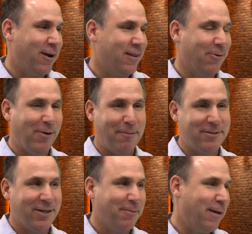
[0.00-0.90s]
I want the web
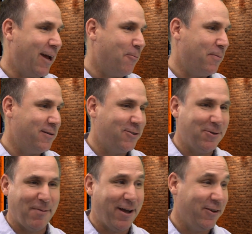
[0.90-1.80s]
tier to be open
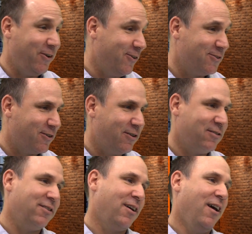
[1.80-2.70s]
to my
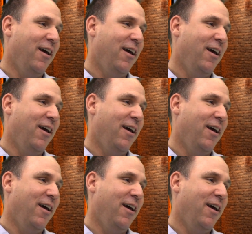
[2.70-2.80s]
users.